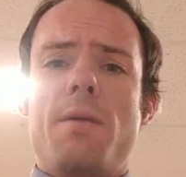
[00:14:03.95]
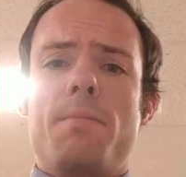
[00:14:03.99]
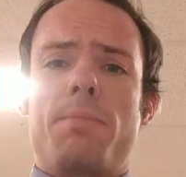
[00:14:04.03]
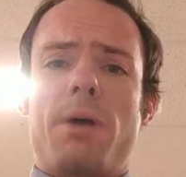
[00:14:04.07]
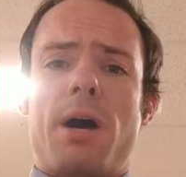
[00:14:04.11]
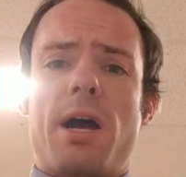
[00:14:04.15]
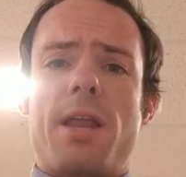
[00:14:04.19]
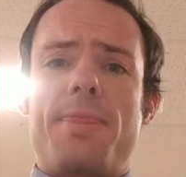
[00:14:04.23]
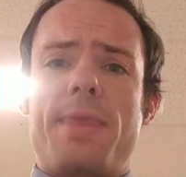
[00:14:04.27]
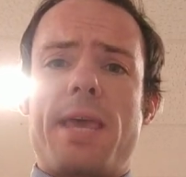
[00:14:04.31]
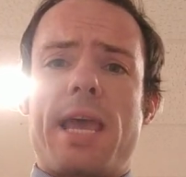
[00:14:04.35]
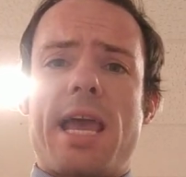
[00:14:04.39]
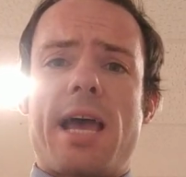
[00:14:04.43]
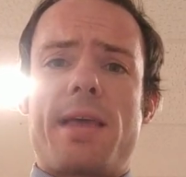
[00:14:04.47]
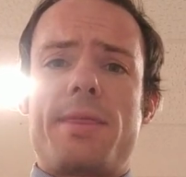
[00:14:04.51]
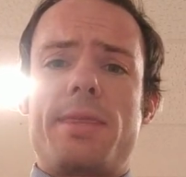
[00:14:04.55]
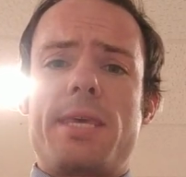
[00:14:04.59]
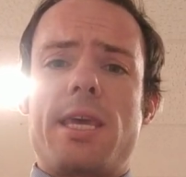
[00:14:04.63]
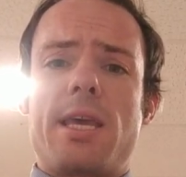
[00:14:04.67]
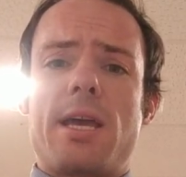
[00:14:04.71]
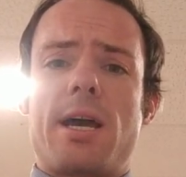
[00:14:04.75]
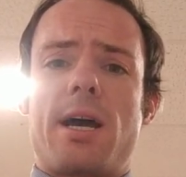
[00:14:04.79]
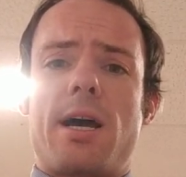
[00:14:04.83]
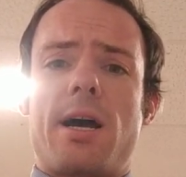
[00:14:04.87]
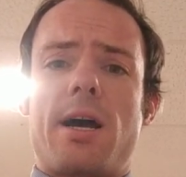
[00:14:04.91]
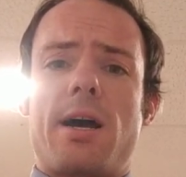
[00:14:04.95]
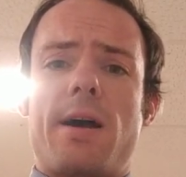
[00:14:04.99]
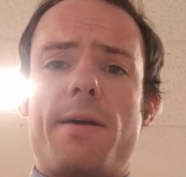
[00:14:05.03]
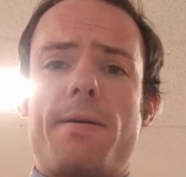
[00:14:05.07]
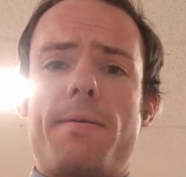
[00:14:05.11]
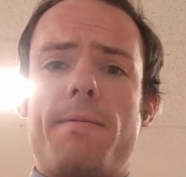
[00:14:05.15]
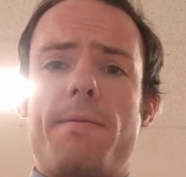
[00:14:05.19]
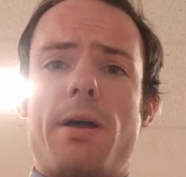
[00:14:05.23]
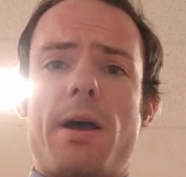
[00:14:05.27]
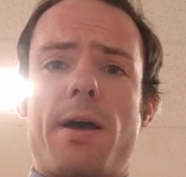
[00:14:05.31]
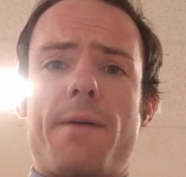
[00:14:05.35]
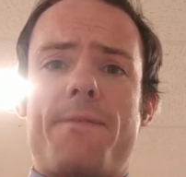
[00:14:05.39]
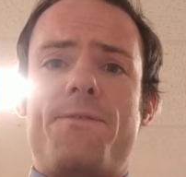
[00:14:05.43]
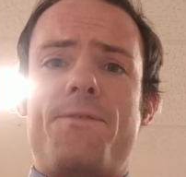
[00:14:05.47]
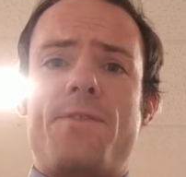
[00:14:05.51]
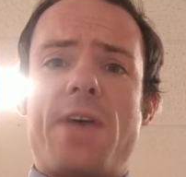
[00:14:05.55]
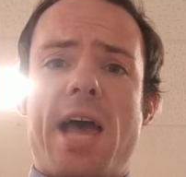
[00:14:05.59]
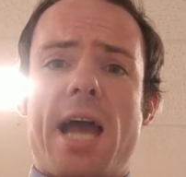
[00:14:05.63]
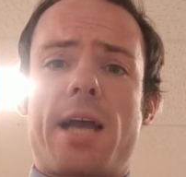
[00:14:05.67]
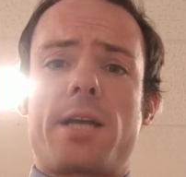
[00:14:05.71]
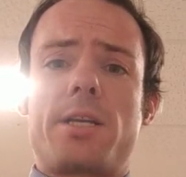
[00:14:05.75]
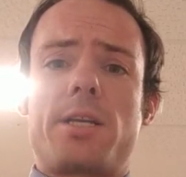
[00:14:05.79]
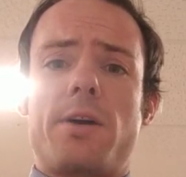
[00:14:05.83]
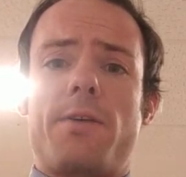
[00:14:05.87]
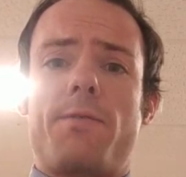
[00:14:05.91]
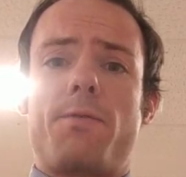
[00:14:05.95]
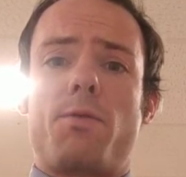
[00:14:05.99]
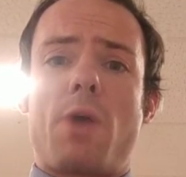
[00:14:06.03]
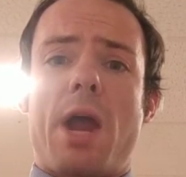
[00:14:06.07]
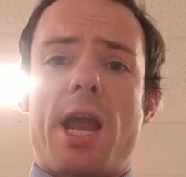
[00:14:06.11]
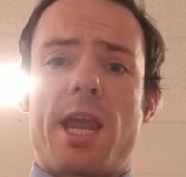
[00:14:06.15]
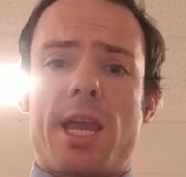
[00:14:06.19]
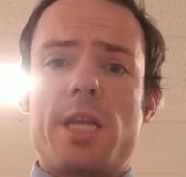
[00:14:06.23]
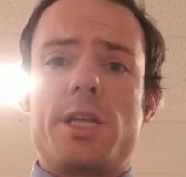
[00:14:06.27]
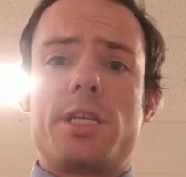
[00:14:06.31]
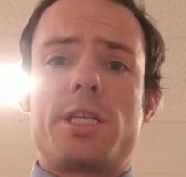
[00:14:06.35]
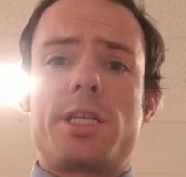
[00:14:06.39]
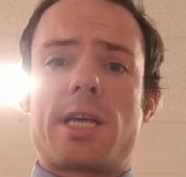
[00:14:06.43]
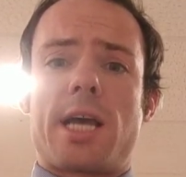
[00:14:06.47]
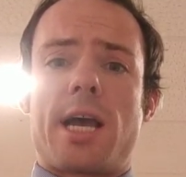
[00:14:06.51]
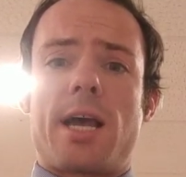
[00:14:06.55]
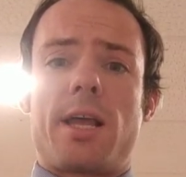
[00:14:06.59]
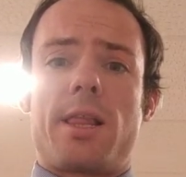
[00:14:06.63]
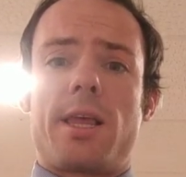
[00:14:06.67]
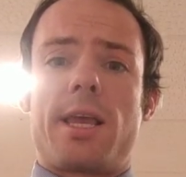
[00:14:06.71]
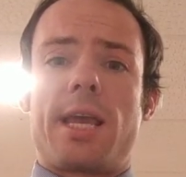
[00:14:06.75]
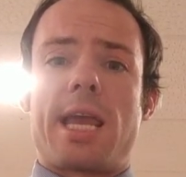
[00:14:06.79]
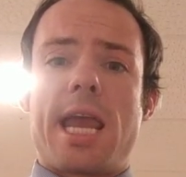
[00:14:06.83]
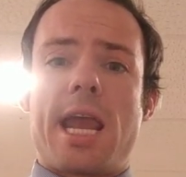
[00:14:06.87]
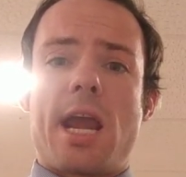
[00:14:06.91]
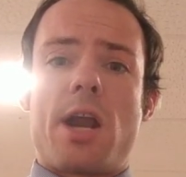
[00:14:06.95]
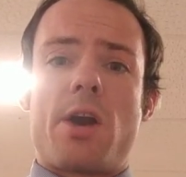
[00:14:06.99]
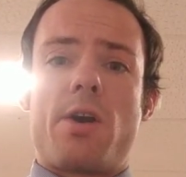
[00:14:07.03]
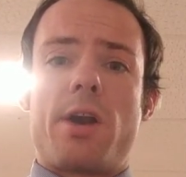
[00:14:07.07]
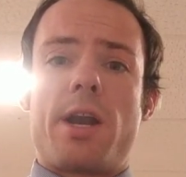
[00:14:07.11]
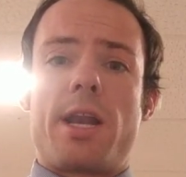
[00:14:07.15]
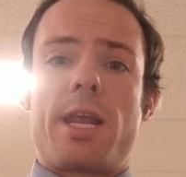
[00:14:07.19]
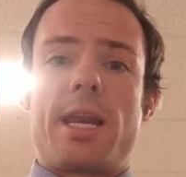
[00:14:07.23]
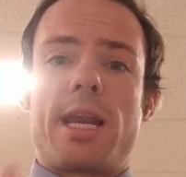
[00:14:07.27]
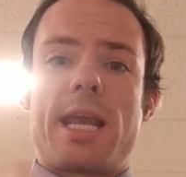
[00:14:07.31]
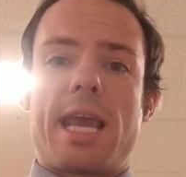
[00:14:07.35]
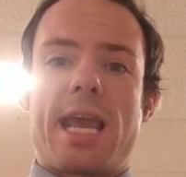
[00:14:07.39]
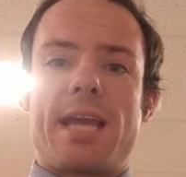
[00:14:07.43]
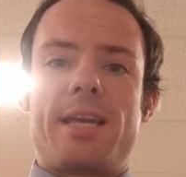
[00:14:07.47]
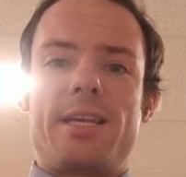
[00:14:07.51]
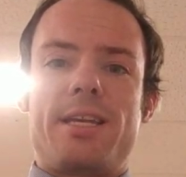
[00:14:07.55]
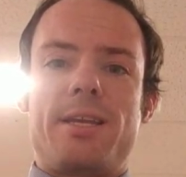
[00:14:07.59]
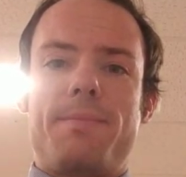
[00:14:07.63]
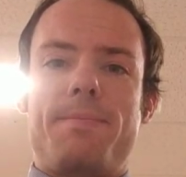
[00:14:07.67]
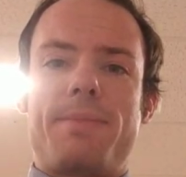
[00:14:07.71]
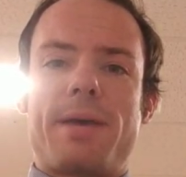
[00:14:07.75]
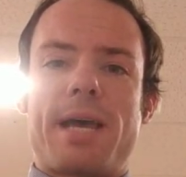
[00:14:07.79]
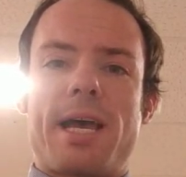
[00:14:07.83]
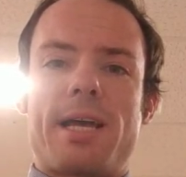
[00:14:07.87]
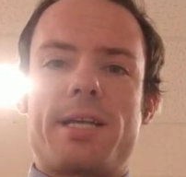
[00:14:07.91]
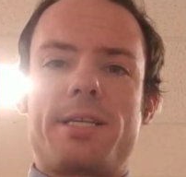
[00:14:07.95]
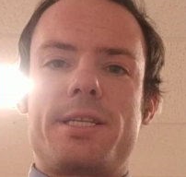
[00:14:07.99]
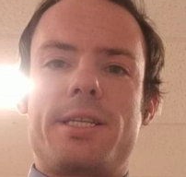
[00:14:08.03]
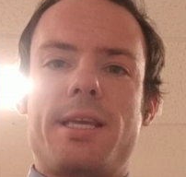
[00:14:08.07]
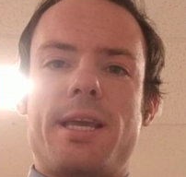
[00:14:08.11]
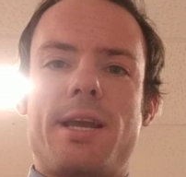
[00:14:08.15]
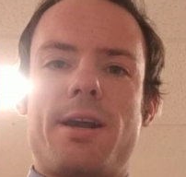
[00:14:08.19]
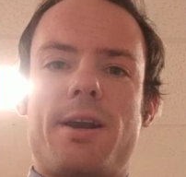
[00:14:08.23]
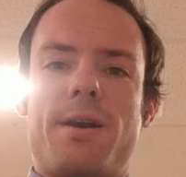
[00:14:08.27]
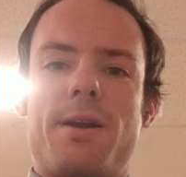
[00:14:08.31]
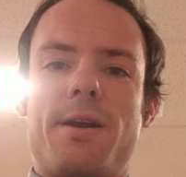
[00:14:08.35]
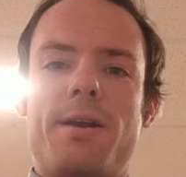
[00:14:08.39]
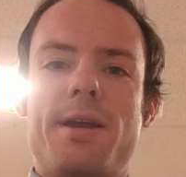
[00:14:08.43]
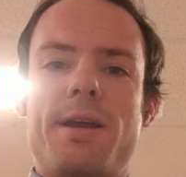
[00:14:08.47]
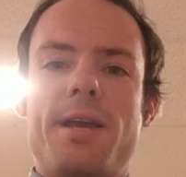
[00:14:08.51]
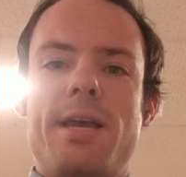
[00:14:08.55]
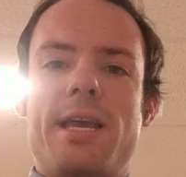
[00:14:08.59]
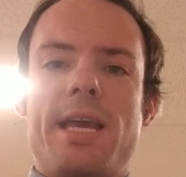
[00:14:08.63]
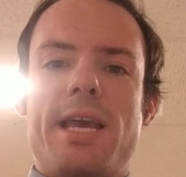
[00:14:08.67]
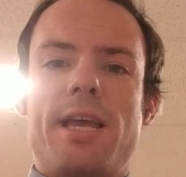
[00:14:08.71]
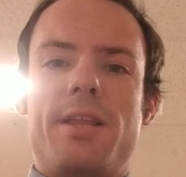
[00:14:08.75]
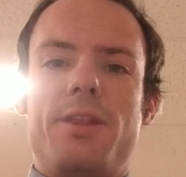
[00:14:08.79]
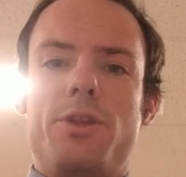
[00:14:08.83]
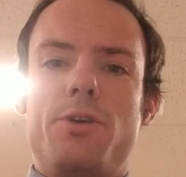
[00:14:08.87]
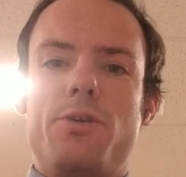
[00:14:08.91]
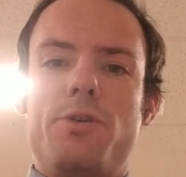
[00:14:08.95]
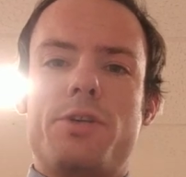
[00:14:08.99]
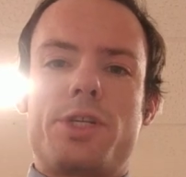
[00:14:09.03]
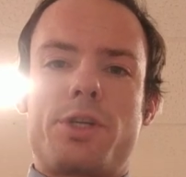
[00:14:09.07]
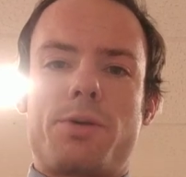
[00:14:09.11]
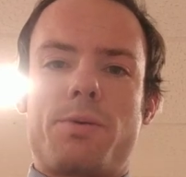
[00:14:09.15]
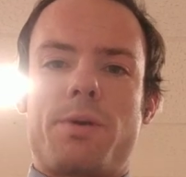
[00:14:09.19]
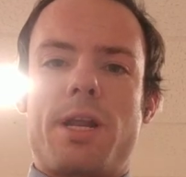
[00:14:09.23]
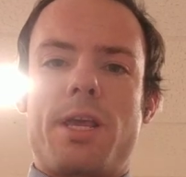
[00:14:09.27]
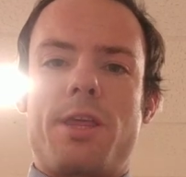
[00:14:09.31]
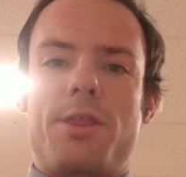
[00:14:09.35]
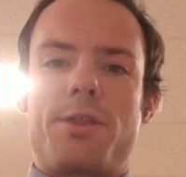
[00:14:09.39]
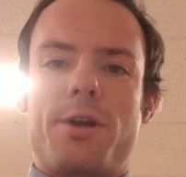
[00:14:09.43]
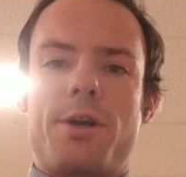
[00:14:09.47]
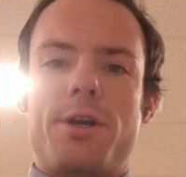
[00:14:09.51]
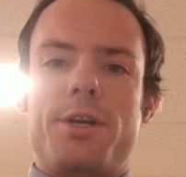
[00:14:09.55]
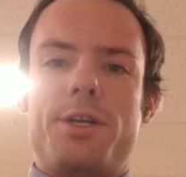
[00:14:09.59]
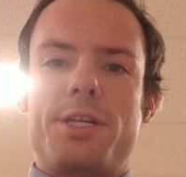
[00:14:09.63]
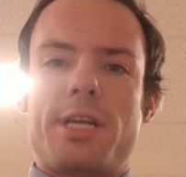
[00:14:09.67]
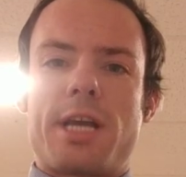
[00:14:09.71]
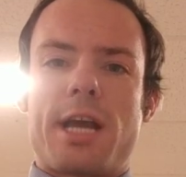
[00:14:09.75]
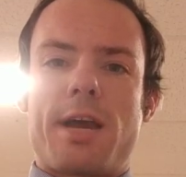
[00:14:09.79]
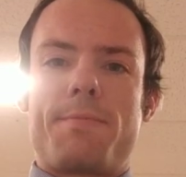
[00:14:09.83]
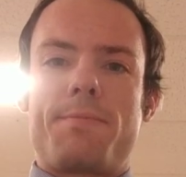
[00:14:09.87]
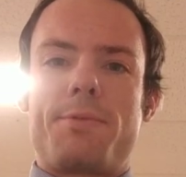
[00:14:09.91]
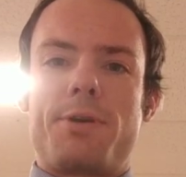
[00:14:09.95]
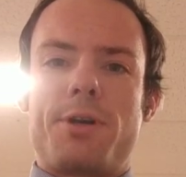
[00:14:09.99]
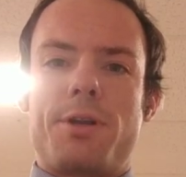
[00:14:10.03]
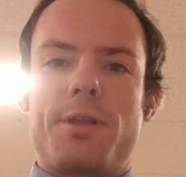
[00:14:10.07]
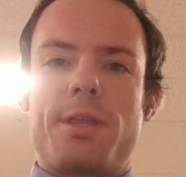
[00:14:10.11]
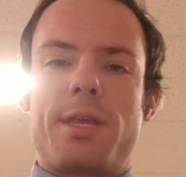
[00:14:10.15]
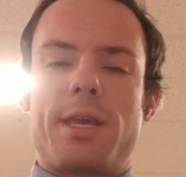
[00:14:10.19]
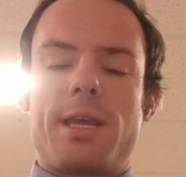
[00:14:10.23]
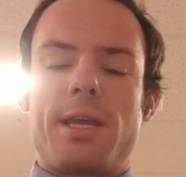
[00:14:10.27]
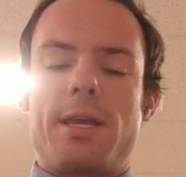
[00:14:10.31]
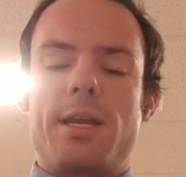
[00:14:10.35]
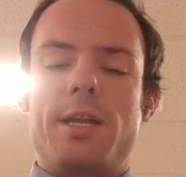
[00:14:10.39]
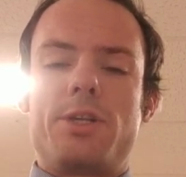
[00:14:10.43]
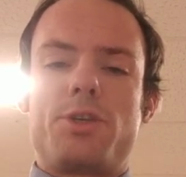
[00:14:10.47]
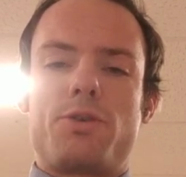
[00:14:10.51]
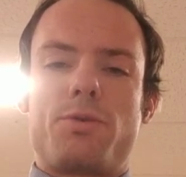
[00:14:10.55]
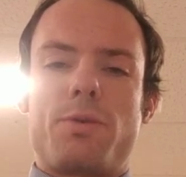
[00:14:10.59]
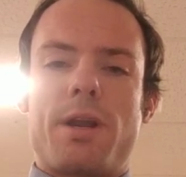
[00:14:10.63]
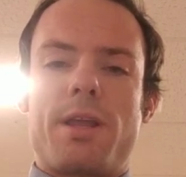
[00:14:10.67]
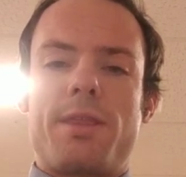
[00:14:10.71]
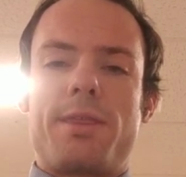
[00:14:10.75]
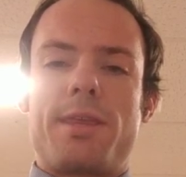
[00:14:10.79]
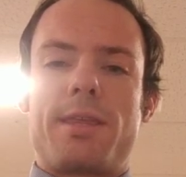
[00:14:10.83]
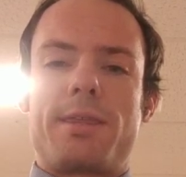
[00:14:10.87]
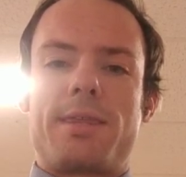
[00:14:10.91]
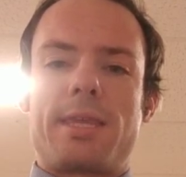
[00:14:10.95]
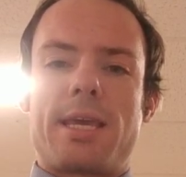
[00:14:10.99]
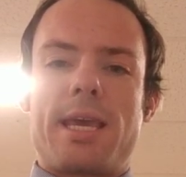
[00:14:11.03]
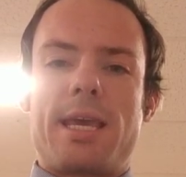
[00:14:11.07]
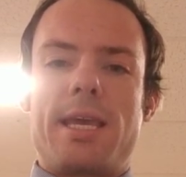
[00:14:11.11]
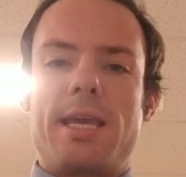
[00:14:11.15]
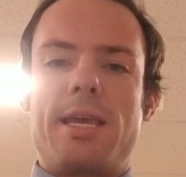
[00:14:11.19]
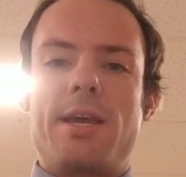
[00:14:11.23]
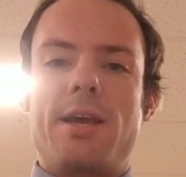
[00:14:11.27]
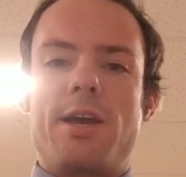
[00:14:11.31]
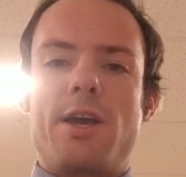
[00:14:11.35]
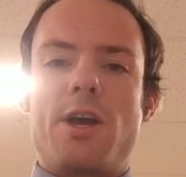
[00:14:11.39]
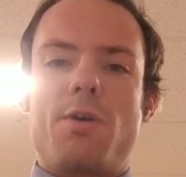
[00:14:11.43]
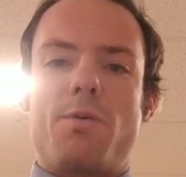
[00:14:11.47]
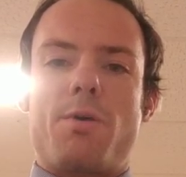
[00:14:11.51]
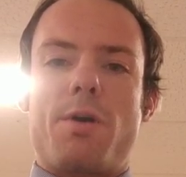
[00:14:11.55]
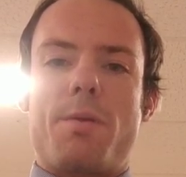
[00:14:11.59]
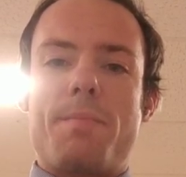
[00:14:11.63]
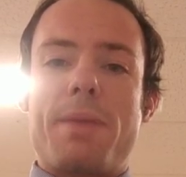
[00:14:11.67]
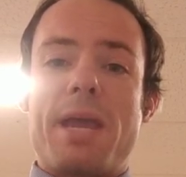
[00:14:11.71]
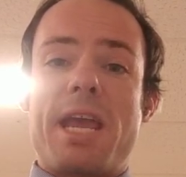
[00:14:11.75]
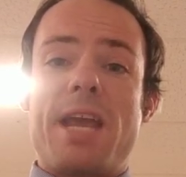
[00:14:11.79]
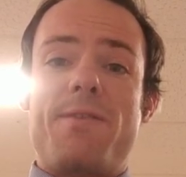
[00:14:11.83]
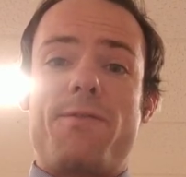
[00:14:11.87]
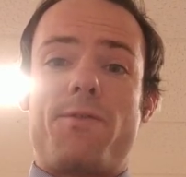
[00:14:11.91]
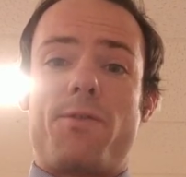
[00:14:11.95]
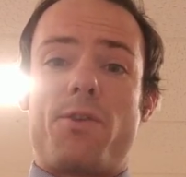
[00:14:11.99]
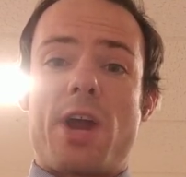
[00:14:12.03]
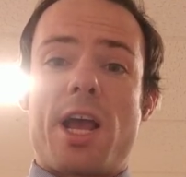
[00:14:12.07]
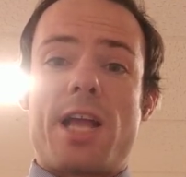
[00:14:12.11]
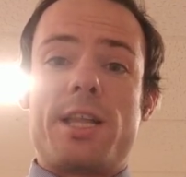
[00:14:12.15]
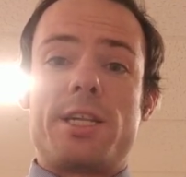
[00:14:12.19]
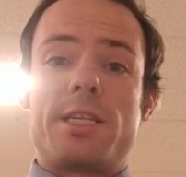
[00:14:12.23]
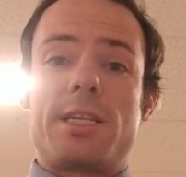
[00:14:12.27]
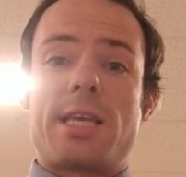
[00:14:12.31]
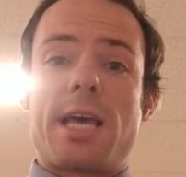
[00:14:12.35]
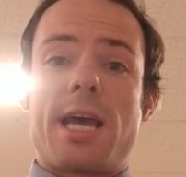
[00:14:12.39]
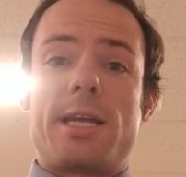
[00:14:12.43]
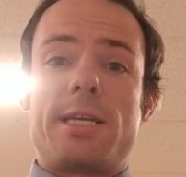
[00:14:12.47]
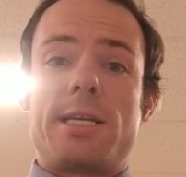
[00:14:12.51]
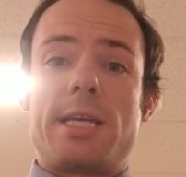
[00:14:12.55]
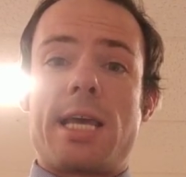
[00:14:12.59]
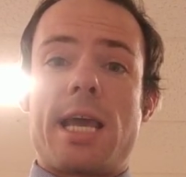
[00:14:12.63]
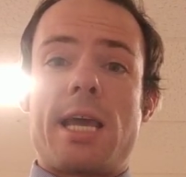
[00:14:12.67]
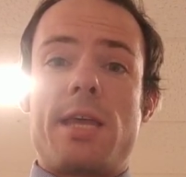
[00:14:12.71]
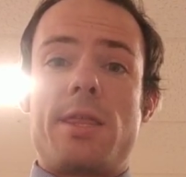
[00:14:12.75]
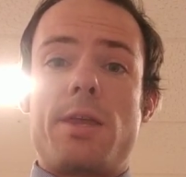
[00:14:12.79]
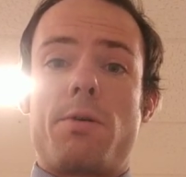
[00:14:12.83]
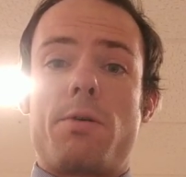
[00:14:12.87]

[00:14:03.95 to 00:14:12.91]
But they had the effect of reconciling Herod and Antipas there. In Luke's 23rd chapter, that it is written that they were made friends that day.